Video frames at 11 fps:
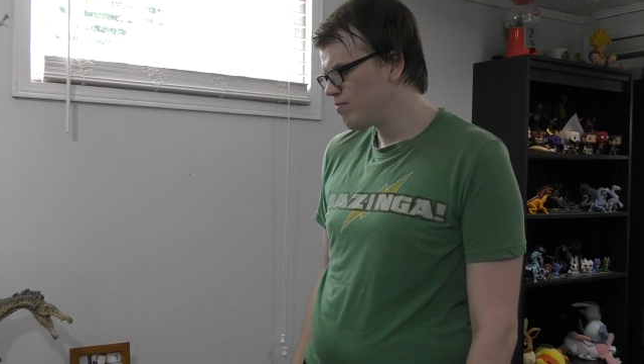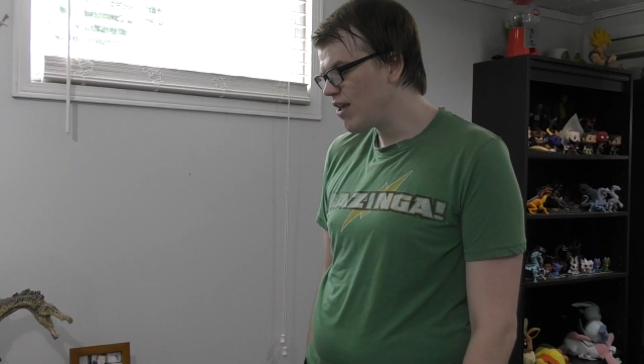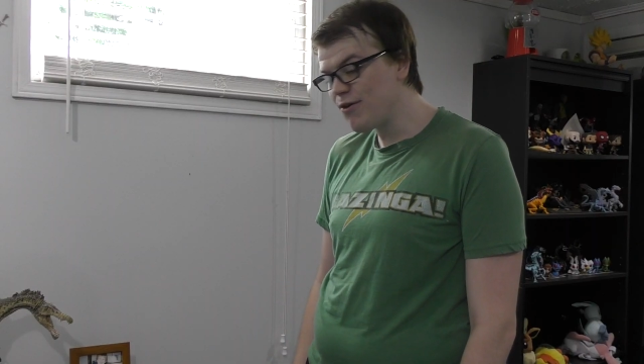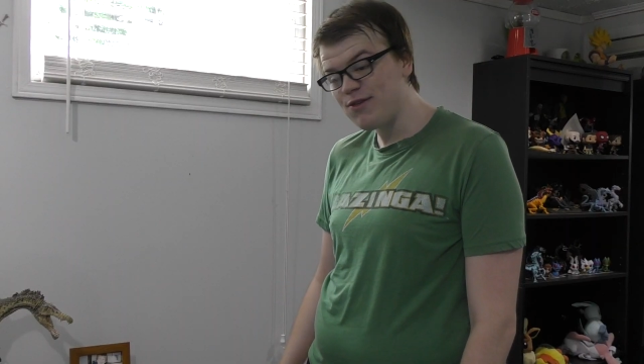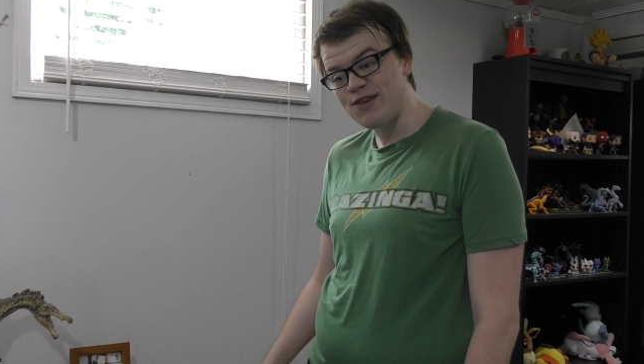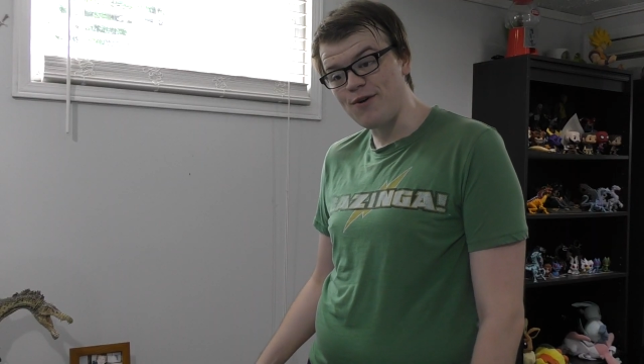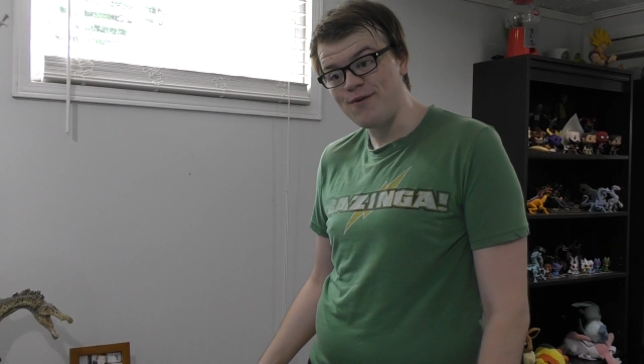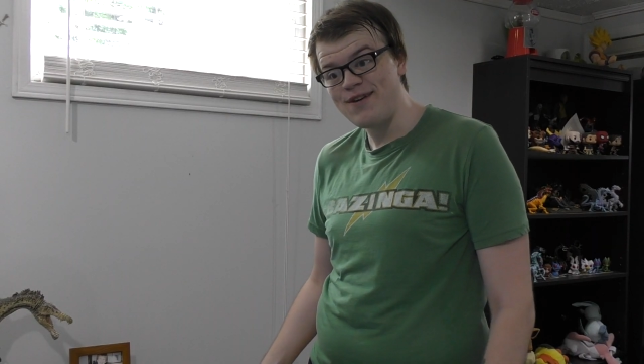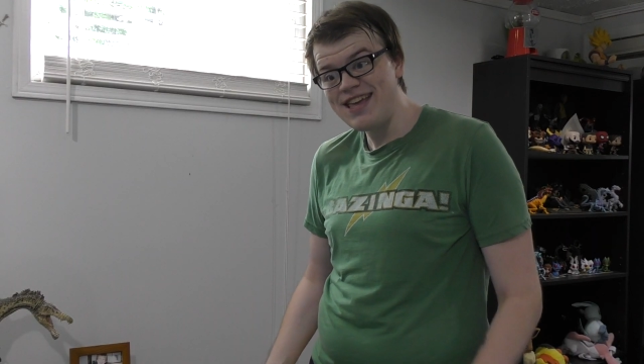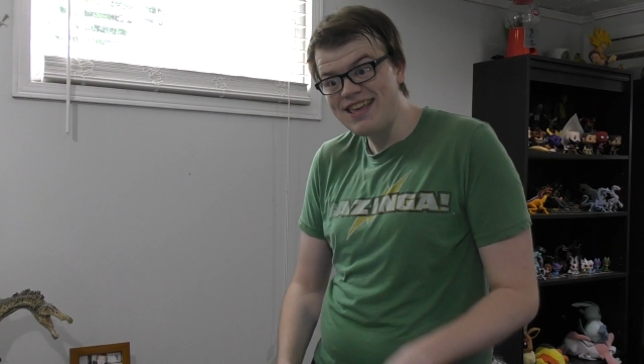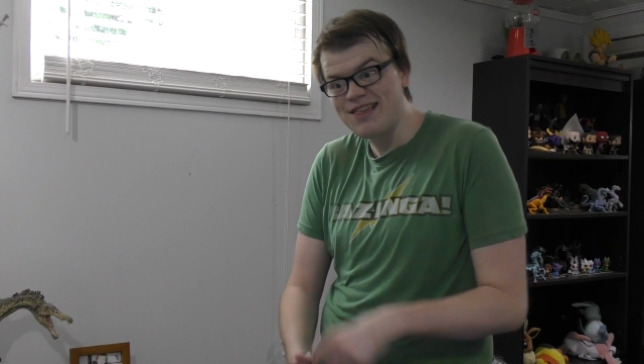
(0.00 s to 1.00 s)
Also,
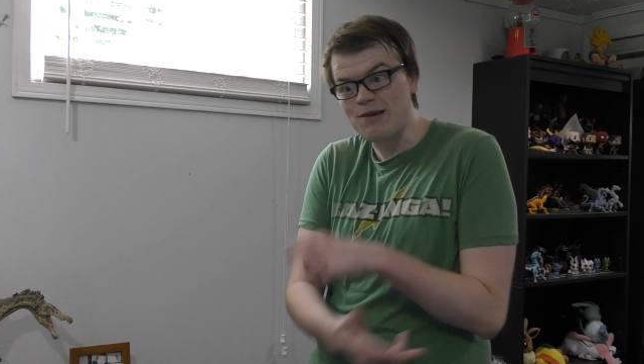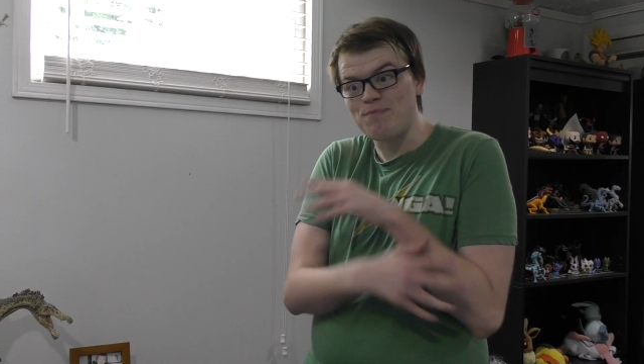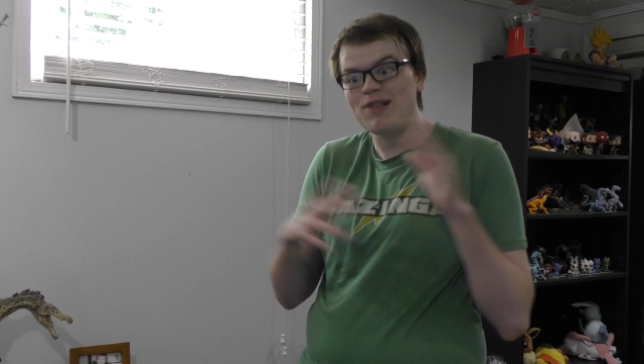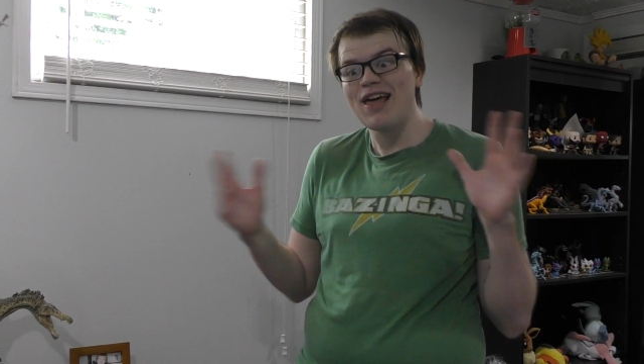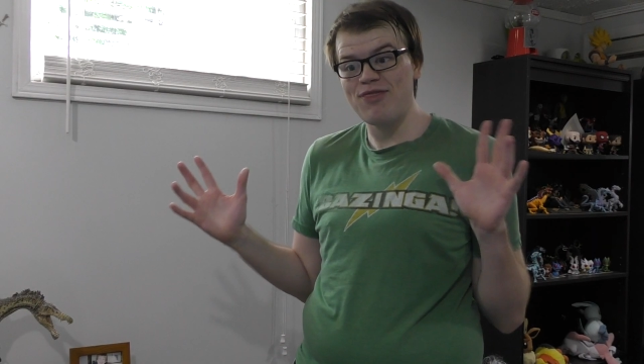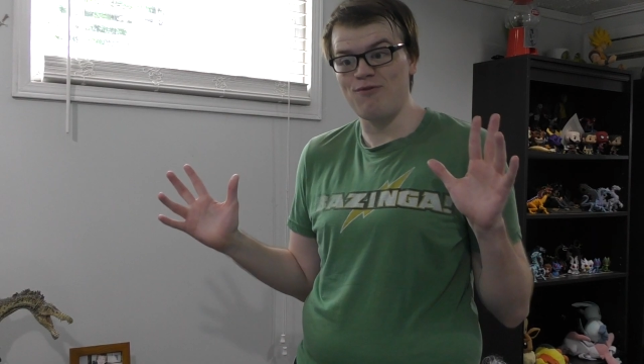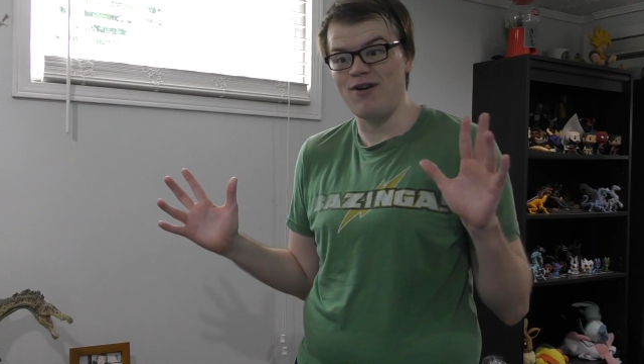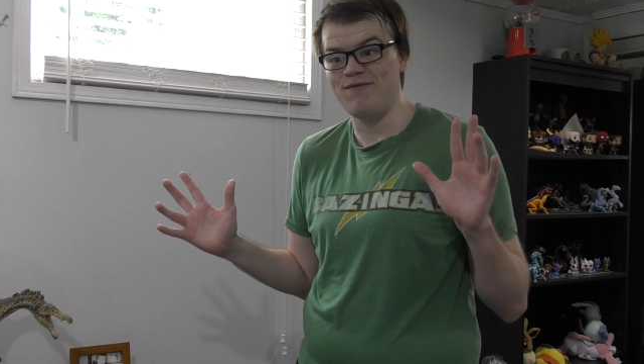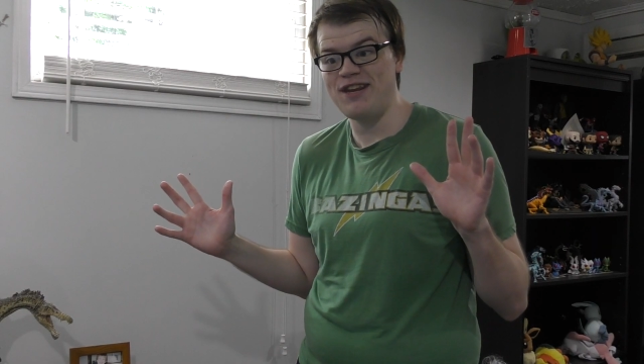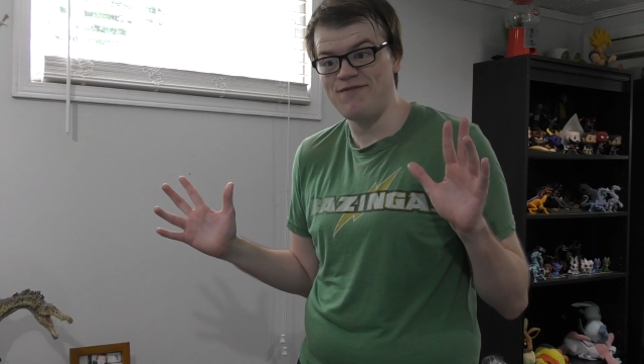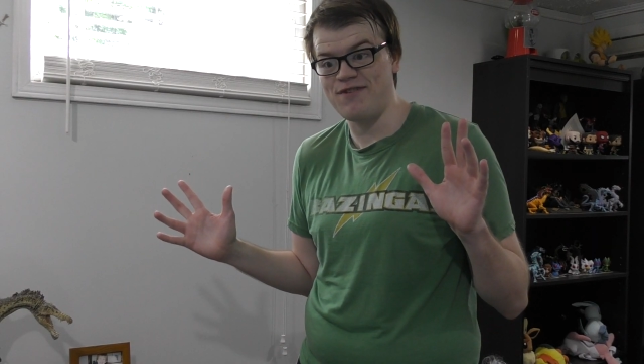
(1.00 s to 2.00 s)
he has a plethora
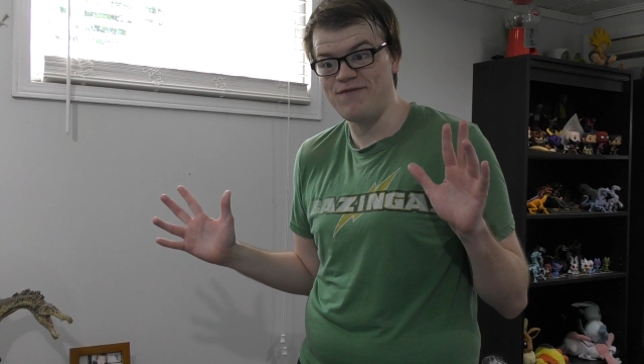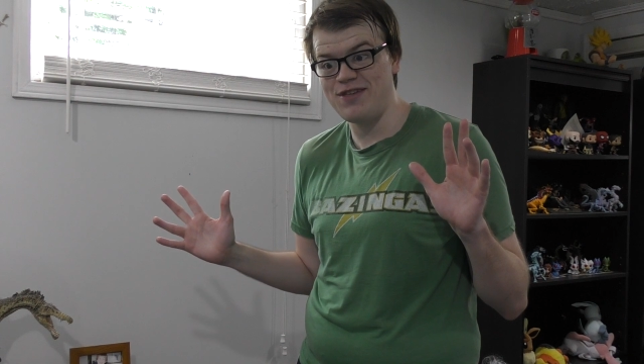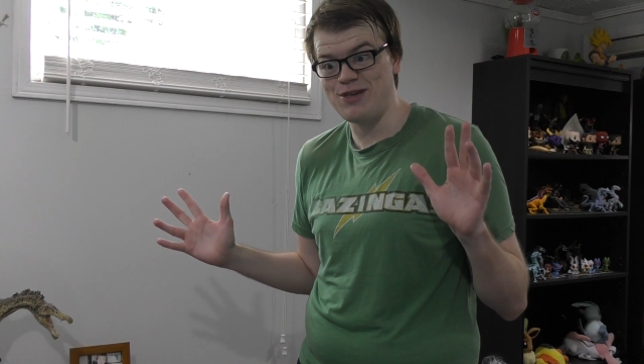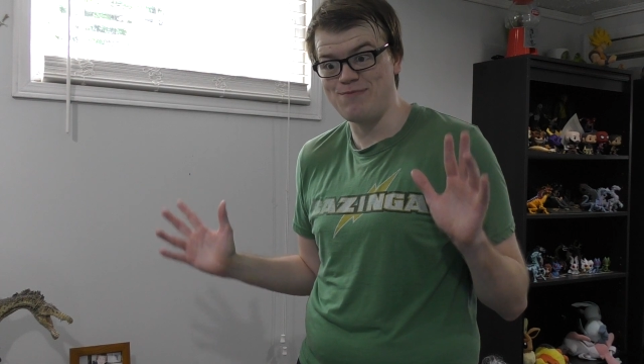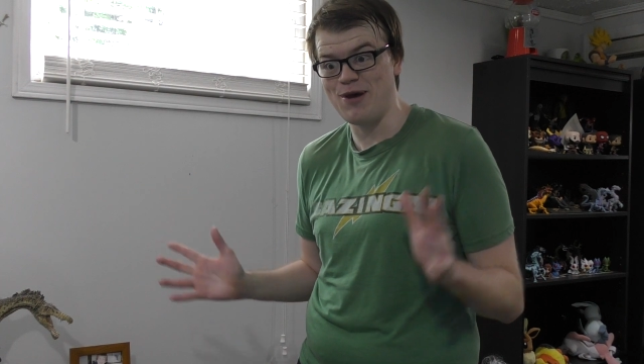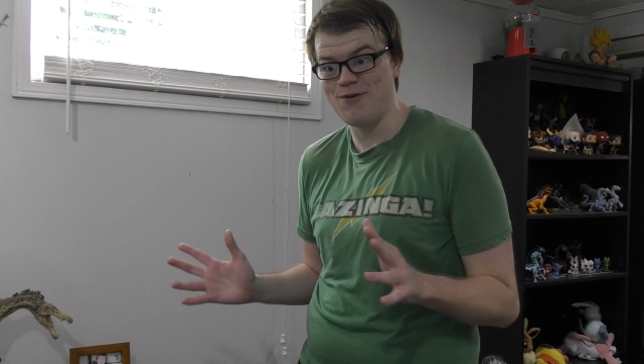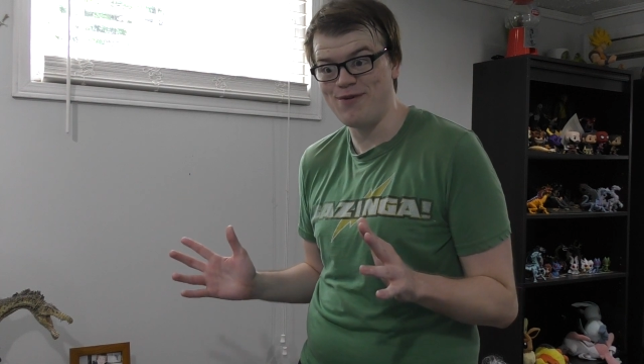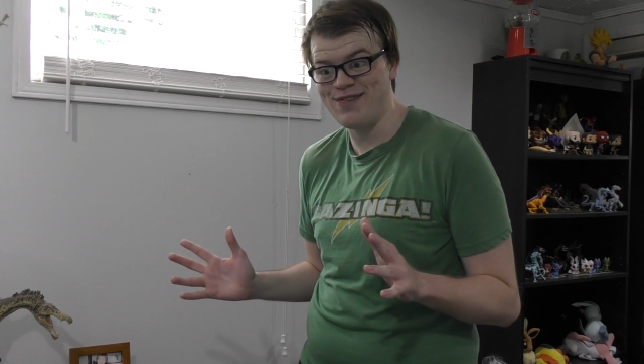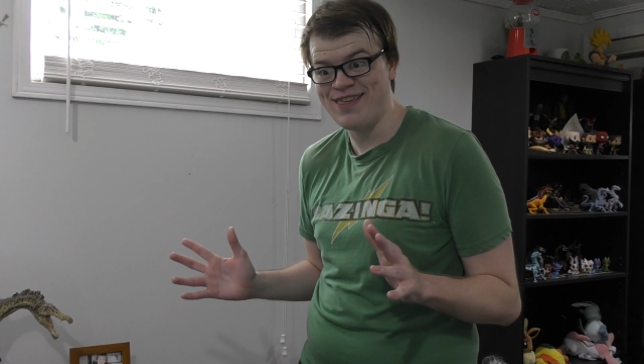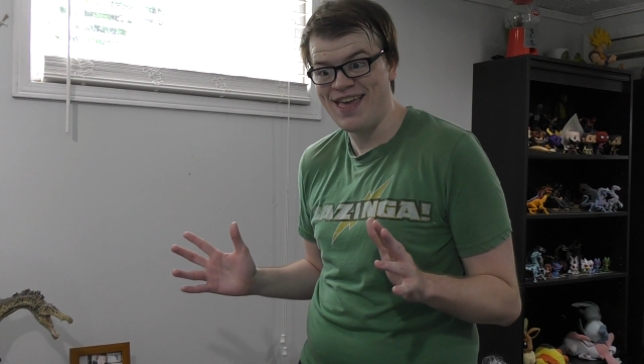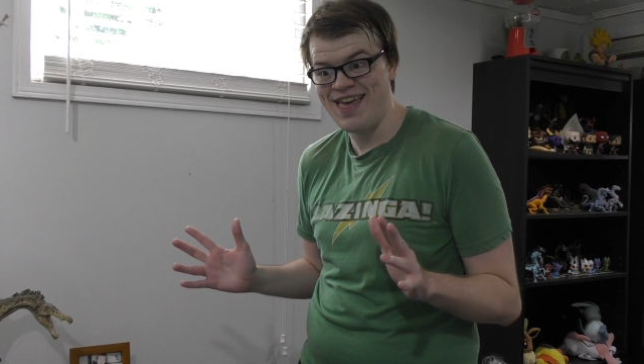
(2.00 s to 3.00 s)
of different vision
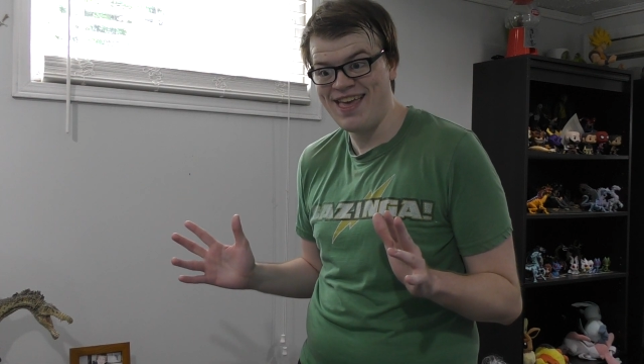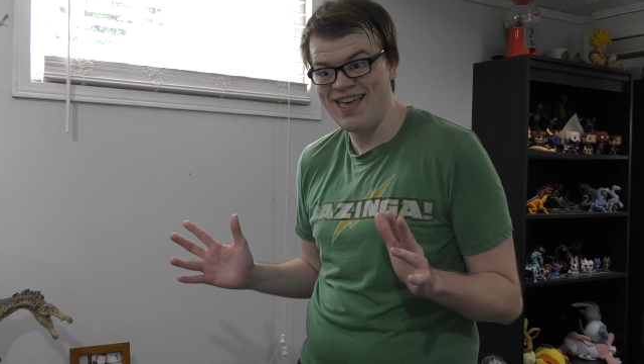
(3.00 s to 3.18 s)
modes.